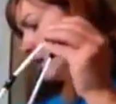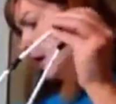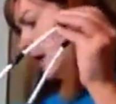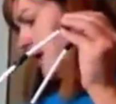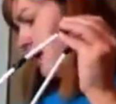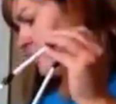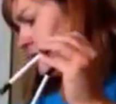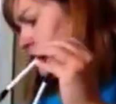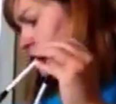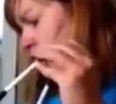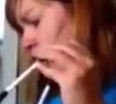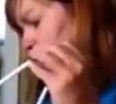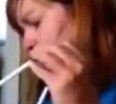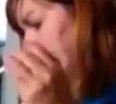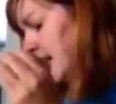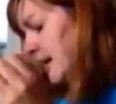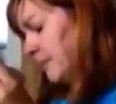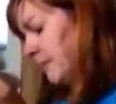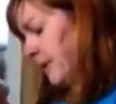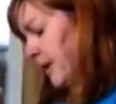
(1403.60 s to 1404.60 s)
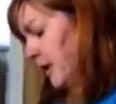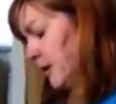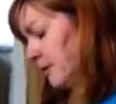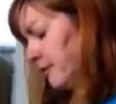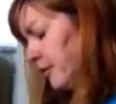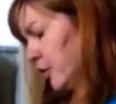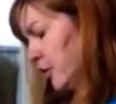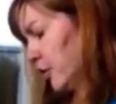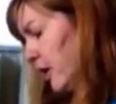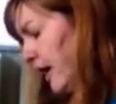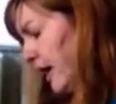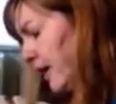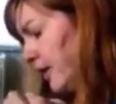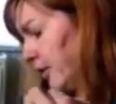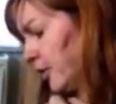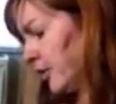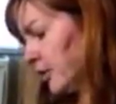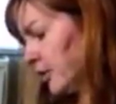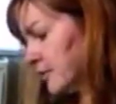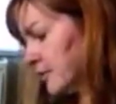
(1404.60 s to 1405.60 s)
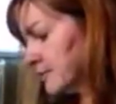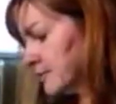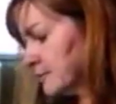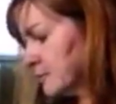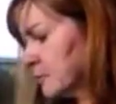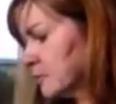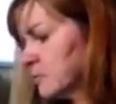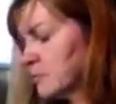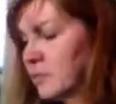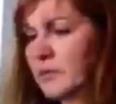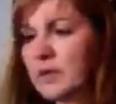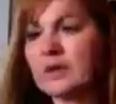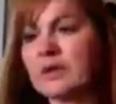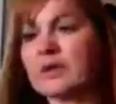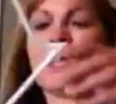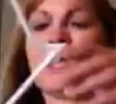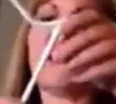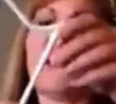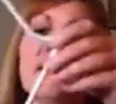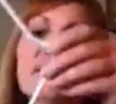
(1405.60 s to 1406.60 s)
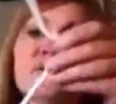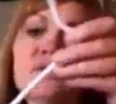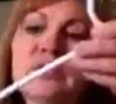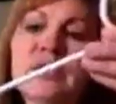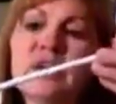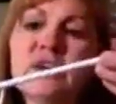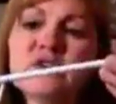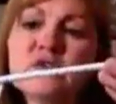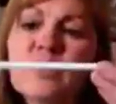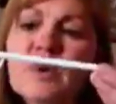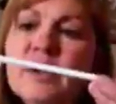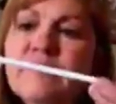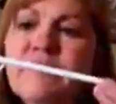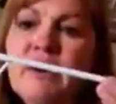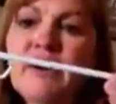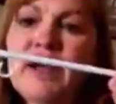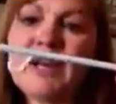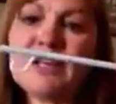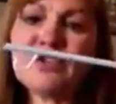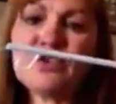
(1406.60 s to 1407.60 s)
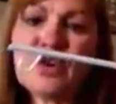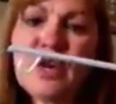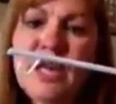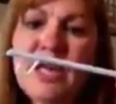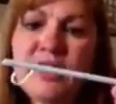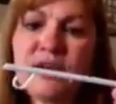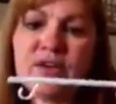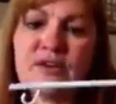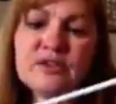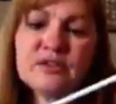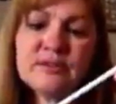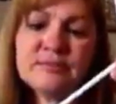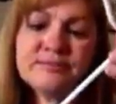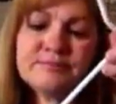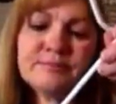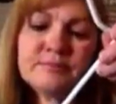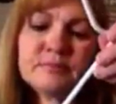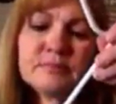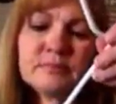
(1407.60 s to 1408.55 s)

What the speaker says: Okay, so take a part of your hanger. Okay, so here's one of our extra hangers.